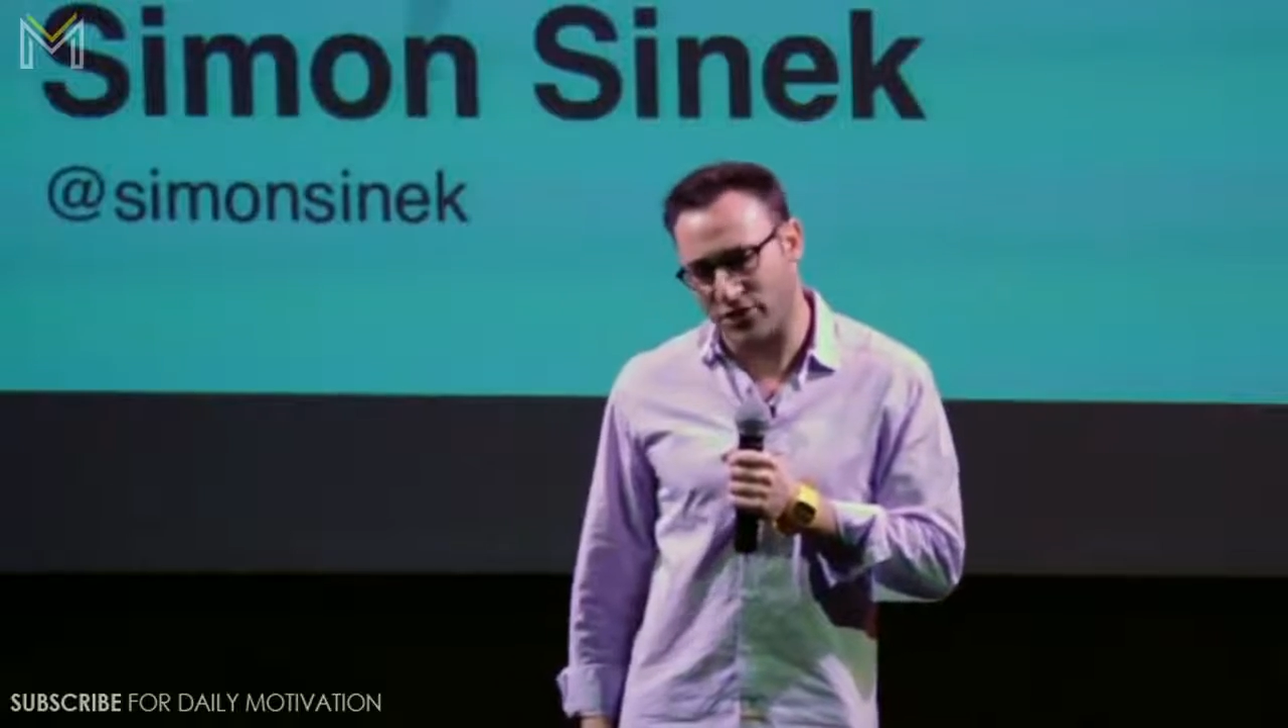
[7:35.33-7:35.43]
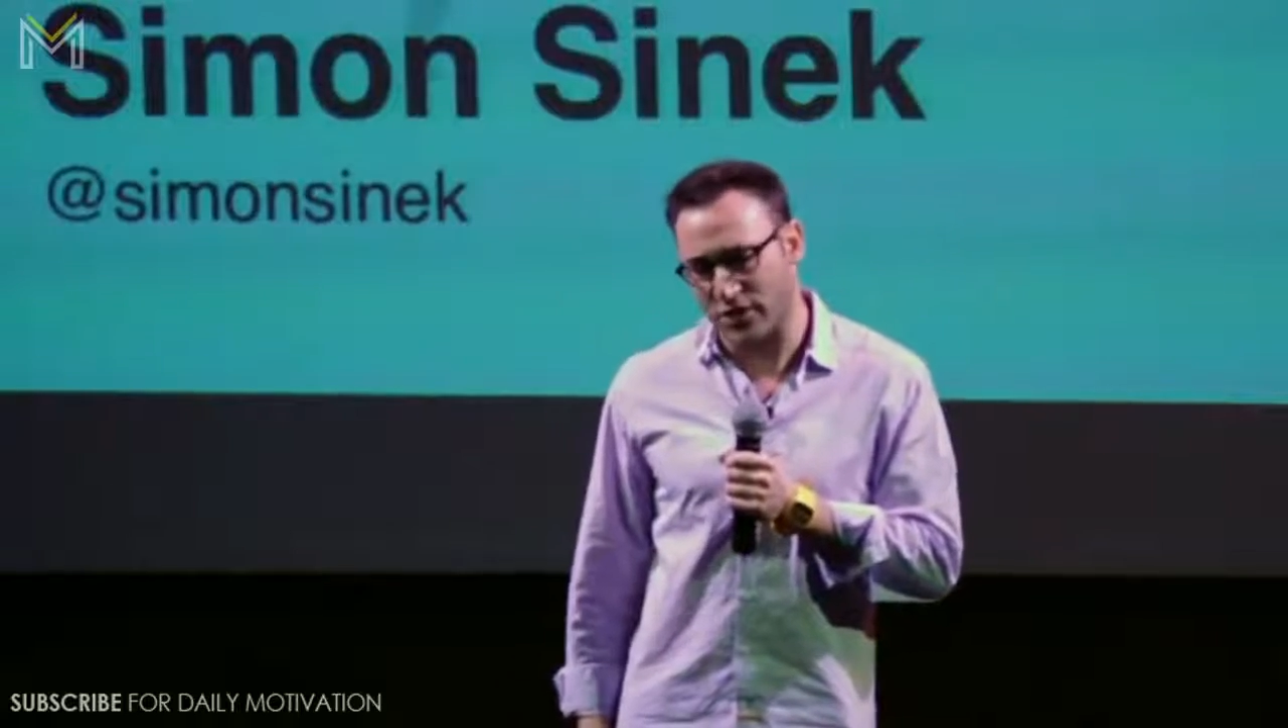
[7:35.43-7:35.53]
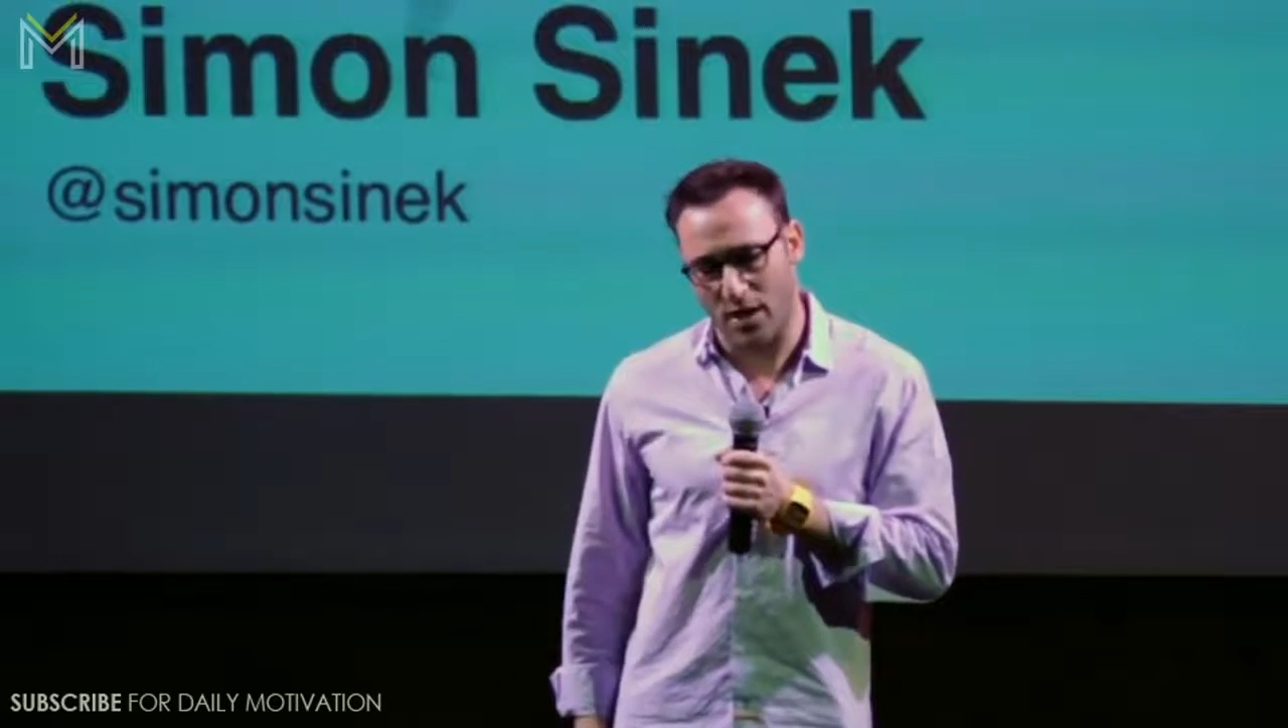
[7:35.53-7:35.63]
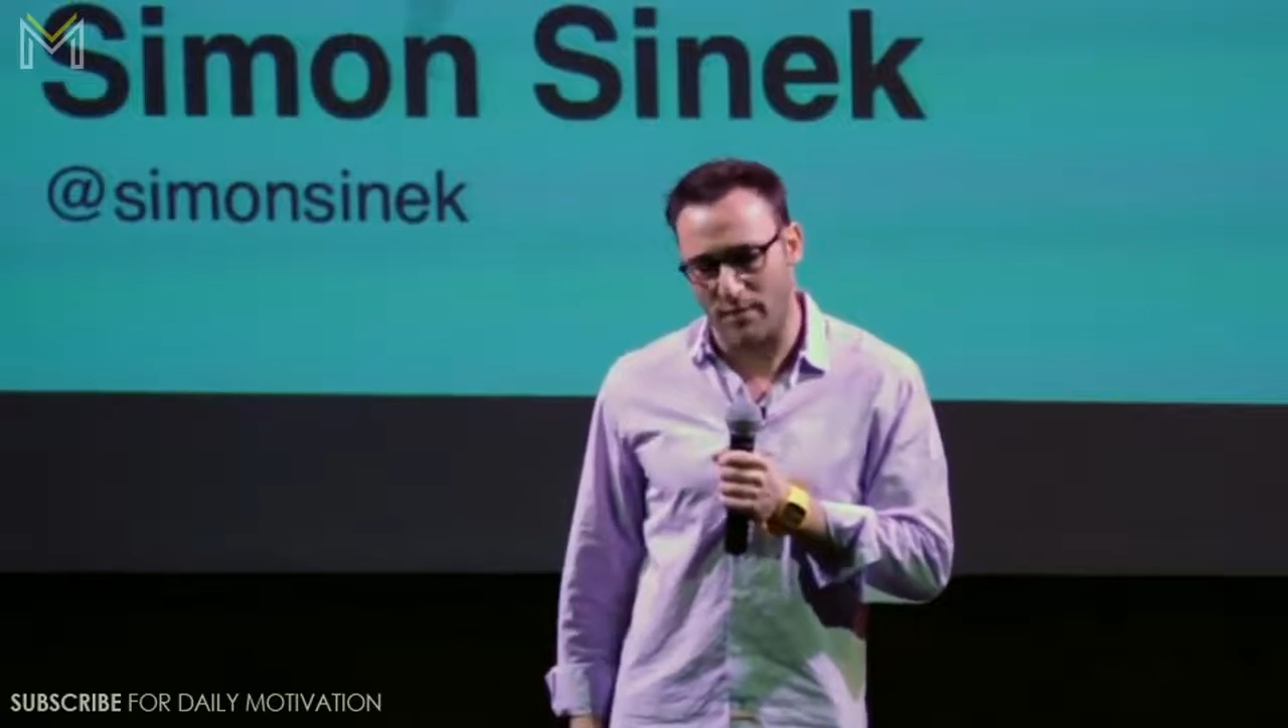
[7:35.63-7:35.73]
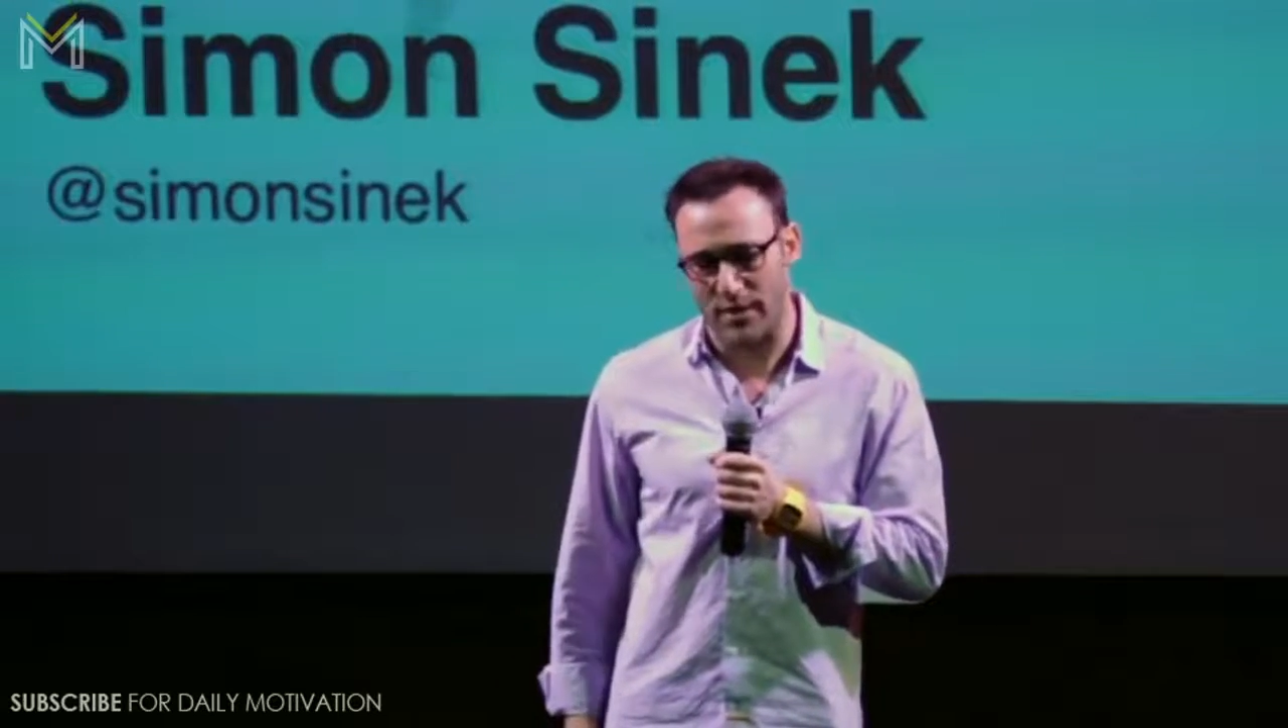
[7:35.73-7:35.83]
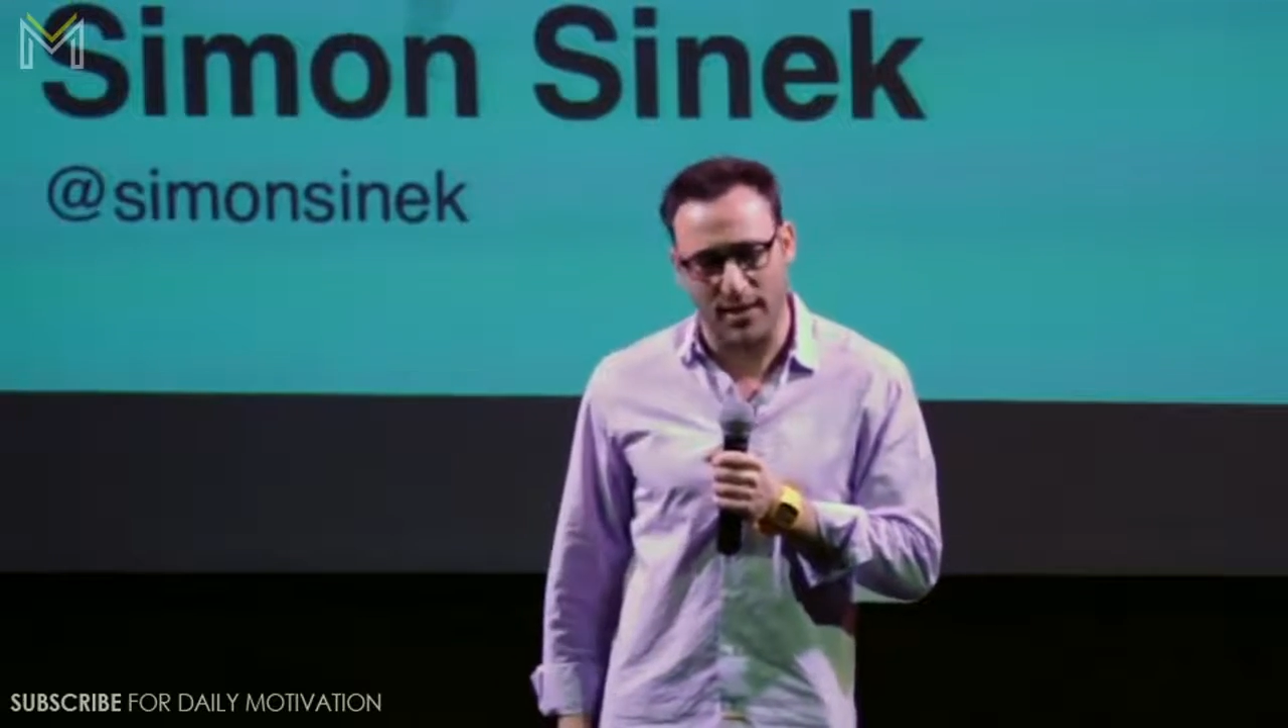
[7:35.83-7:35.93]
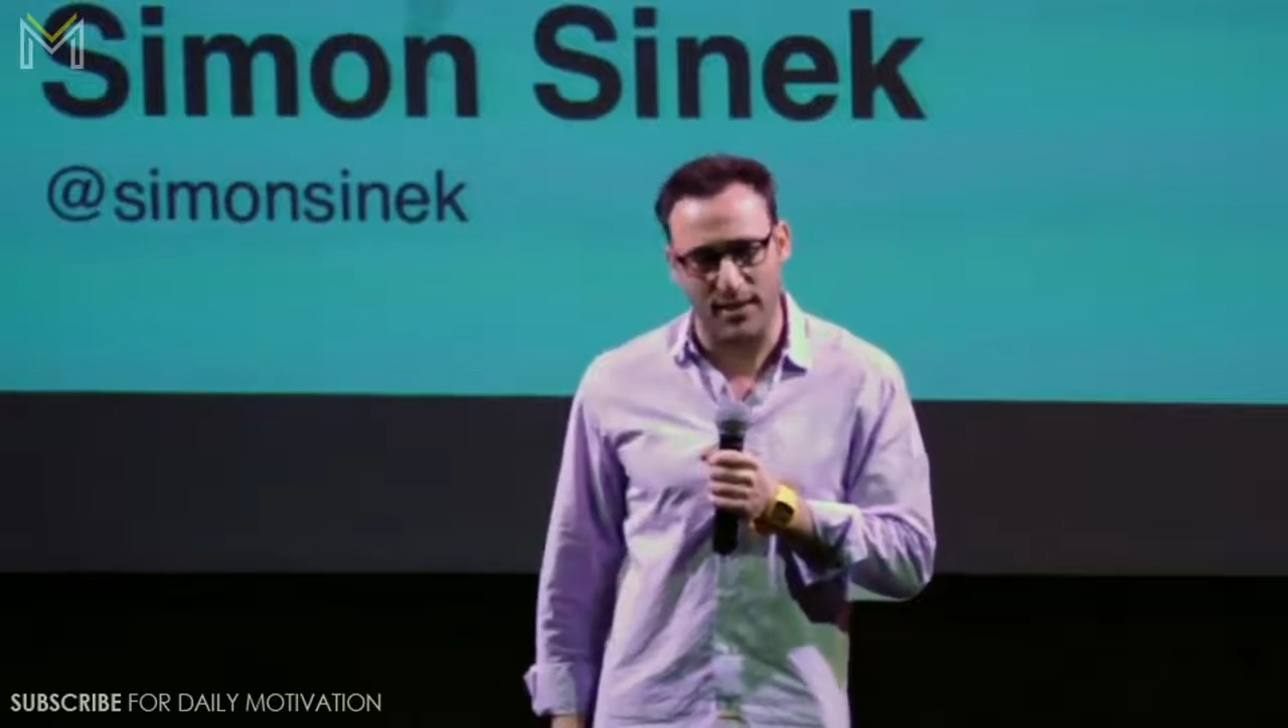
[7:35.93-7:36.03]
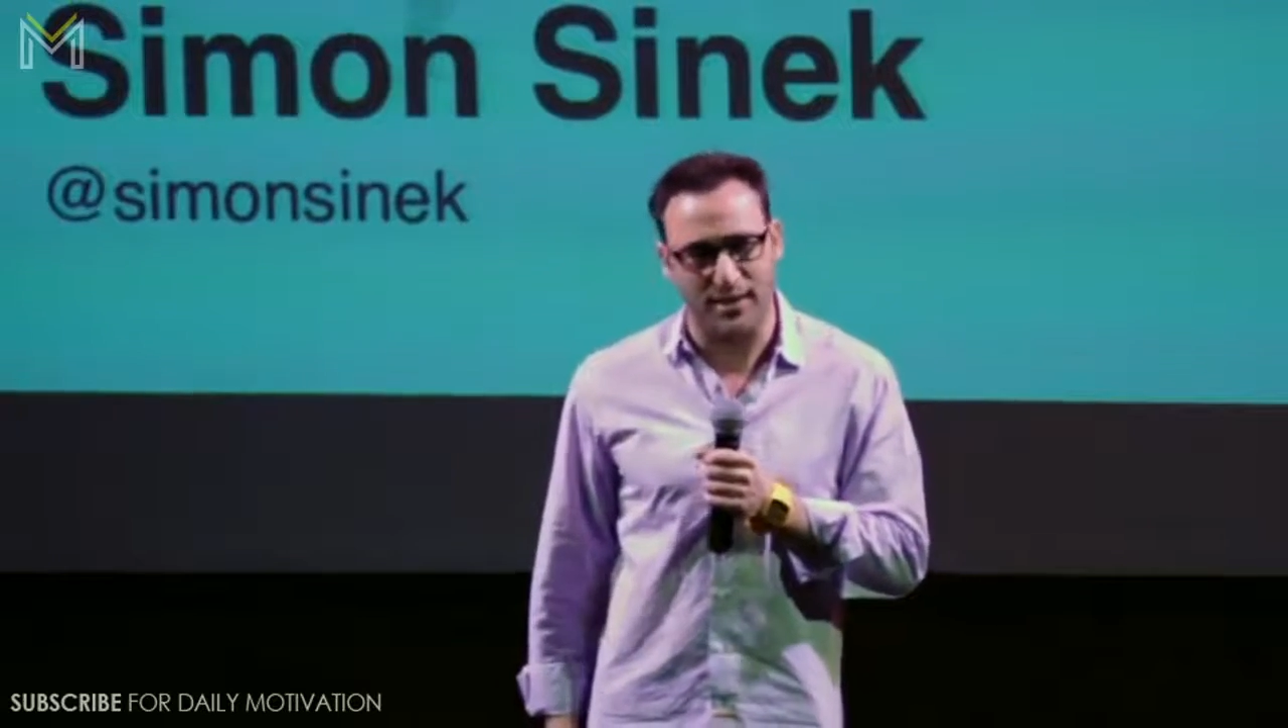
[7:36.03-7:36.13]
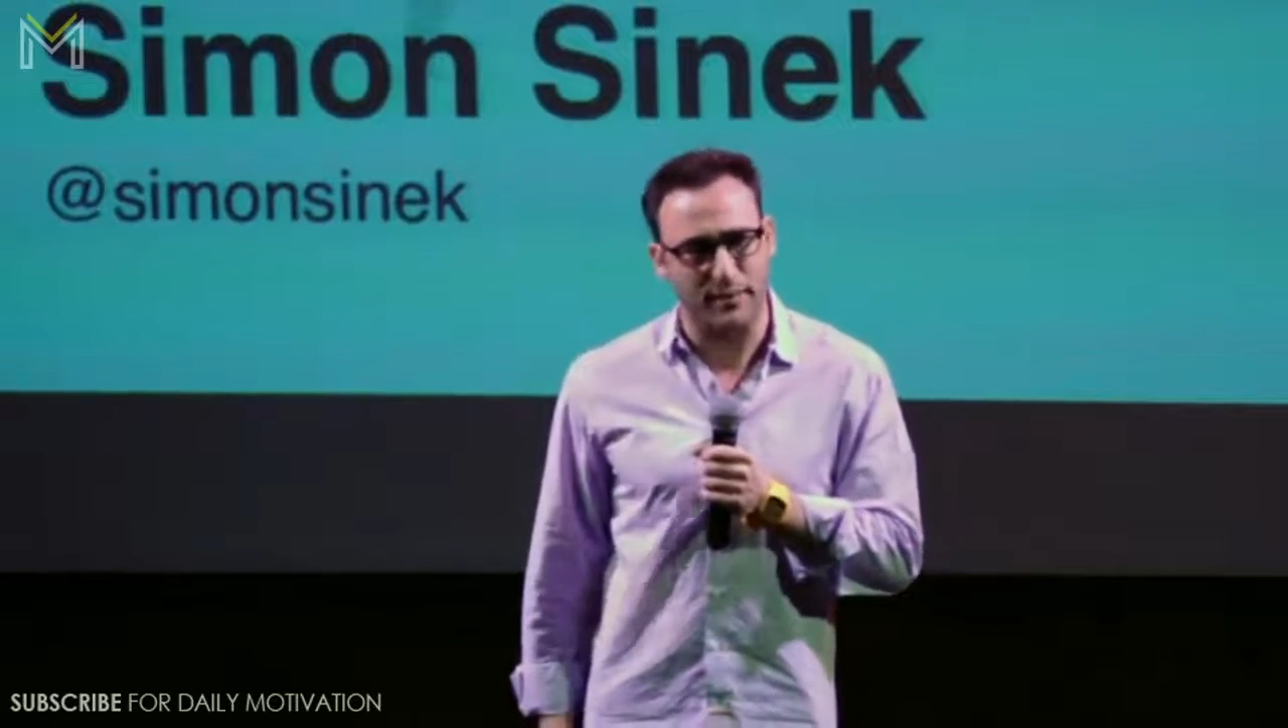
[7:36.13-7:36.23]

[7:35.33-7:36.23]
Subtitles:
just come and kill us,